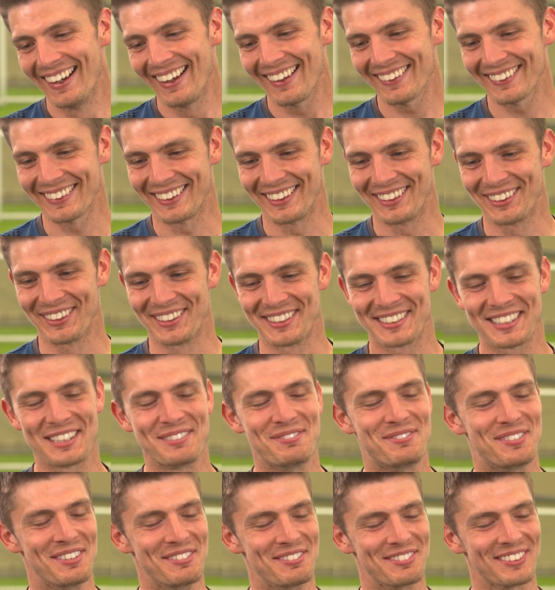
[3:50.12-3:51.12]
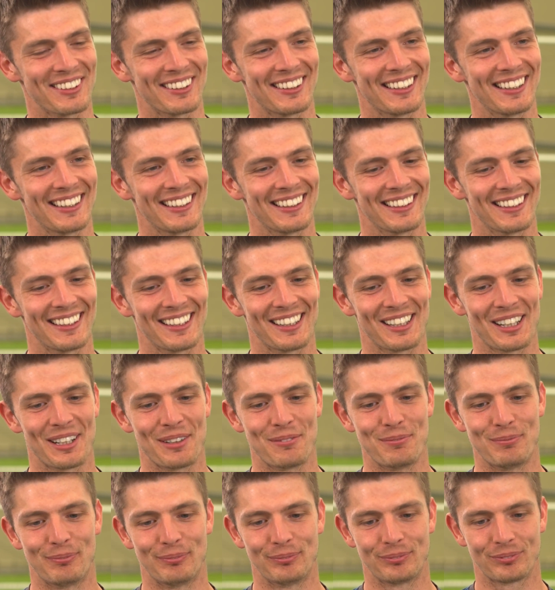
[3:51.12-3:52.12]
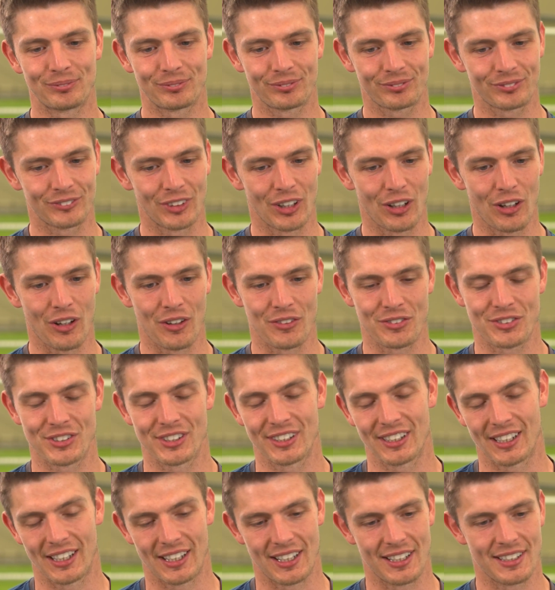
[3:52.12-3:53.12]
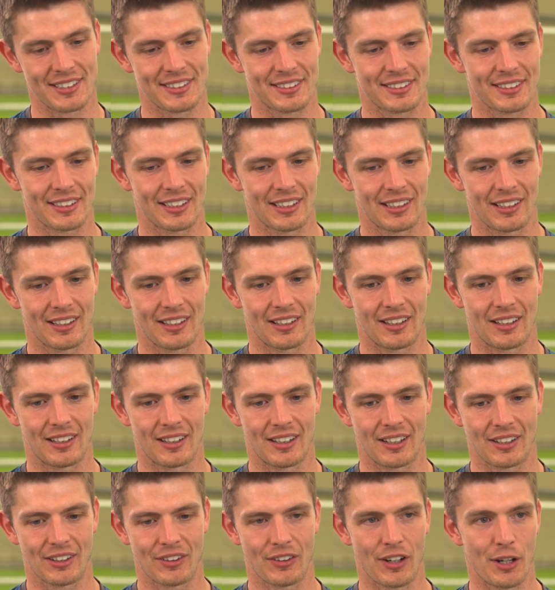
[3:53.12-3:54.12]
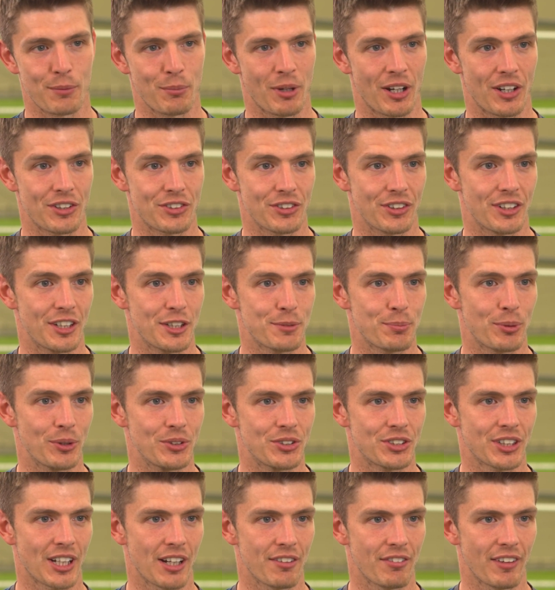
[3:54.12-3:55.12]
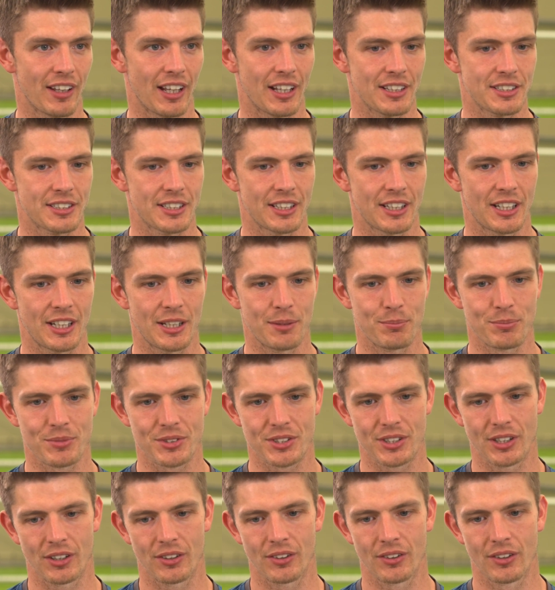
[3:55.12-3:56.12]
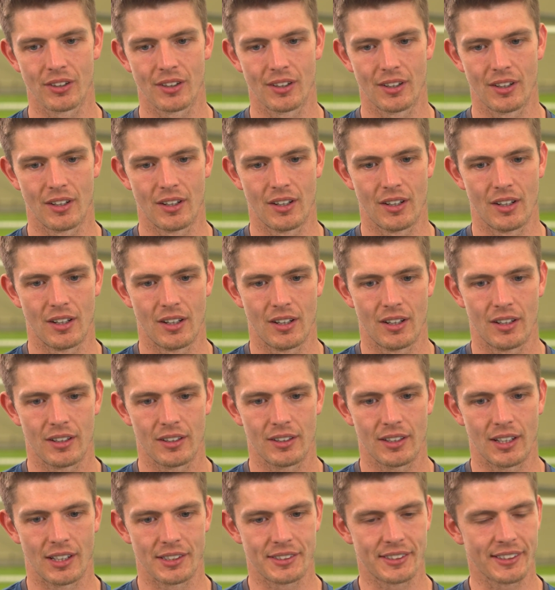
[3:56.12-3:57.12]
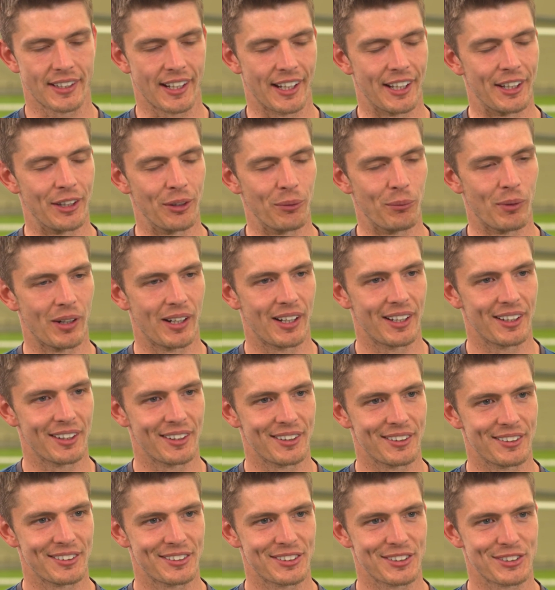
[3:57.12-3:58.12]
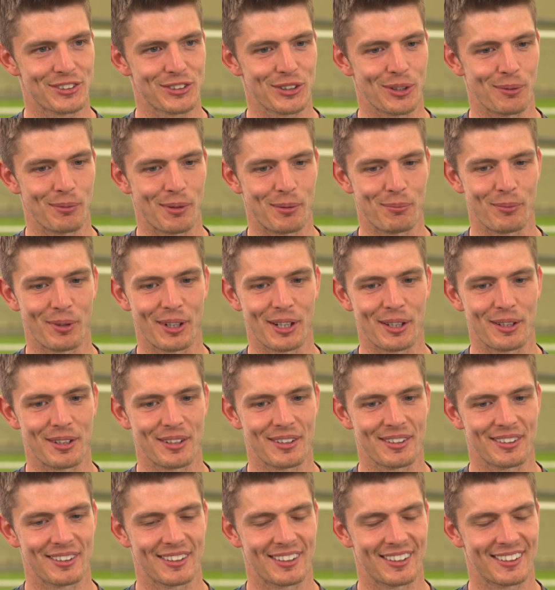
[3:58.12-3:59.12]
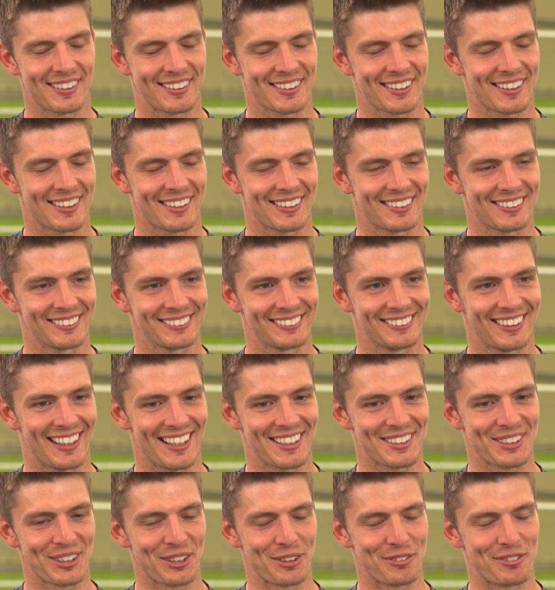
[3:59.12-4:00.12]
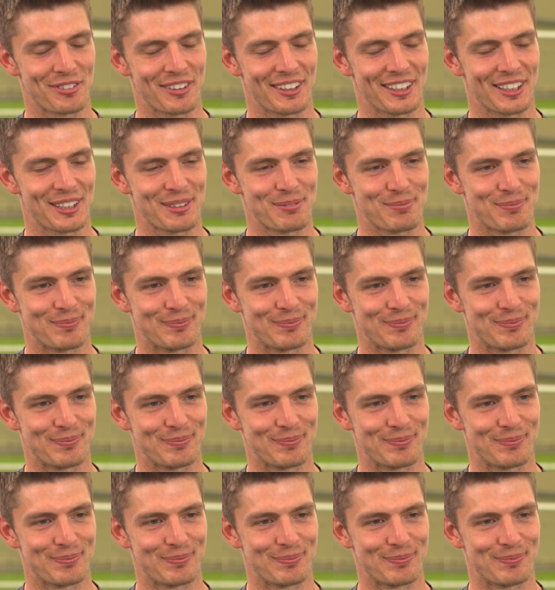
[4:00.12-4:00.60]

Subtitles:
I think you're doing something right. He's a great manager, and he's put together that team. So yeah, to get in the way and to stop them winning is it's a good feeling.